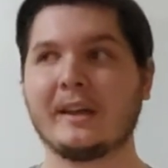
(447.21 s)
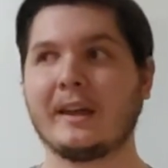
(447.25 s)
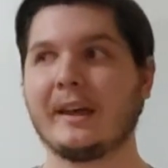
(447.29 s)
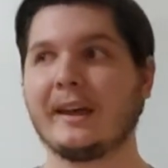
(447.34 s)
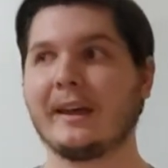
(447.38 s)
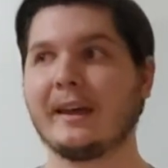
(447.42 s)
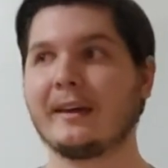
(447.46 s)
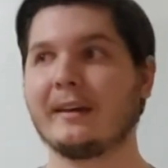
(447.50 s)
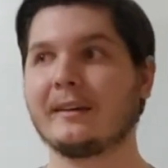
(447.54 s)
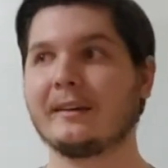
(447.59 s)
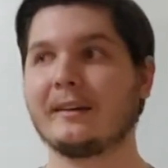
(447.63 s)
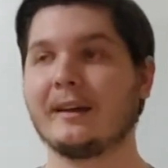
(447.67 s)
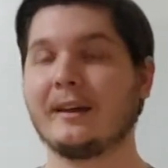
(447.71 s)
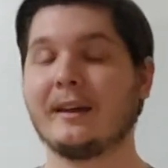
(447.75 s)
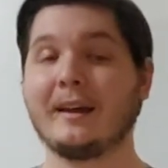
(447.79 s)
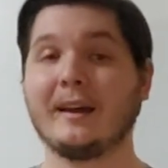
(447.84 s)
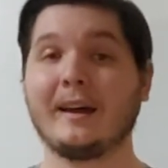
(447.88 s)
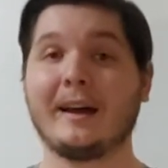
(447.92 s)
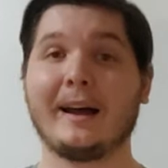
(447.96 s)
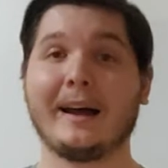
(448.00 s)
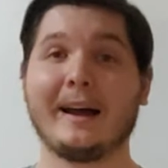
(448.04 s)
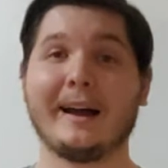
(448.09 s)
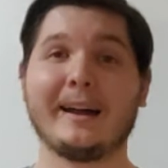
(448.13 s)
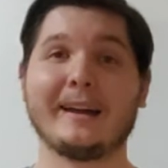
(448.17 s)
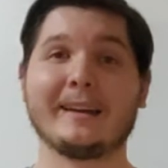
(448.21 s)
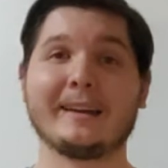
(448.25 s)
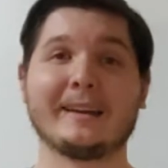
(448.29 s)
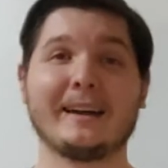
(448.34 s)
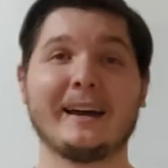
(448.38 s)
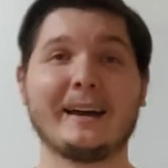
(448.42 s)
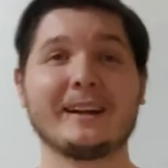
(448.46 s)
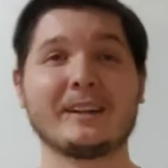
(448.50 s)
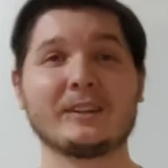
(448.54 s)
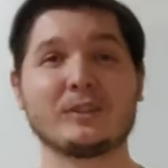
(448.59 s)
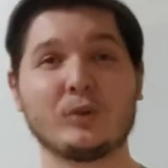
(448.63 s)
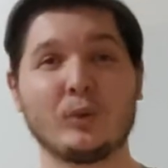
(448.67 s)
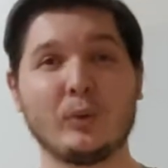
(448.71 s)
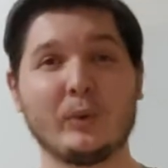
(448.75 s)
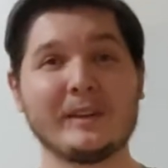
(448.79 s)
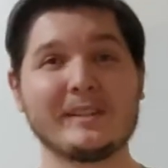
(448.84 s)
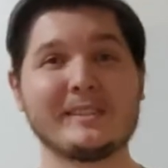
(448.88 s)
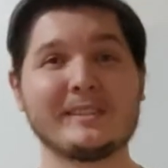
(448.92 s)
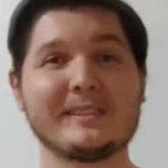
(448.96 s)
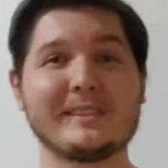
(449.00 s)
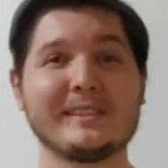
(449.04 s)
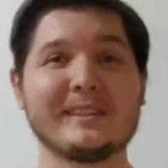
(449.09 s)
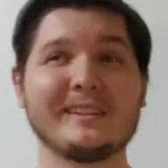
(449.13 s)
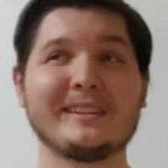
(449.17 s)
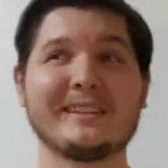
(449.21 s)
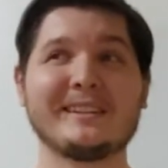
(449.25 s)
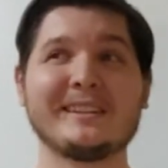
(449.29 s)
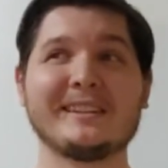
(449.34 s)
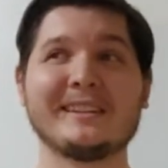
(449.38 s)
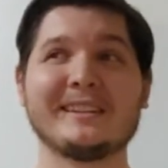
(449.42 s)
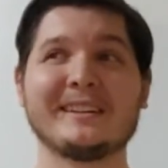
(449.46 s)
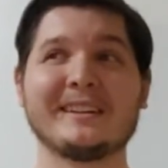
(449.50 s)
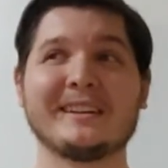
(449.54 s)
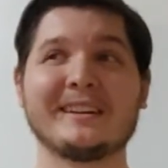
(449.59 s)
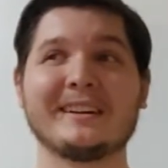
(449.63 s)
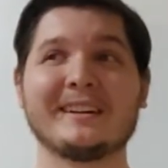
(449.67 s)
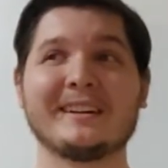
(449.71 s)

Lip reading: And I kind of twisted the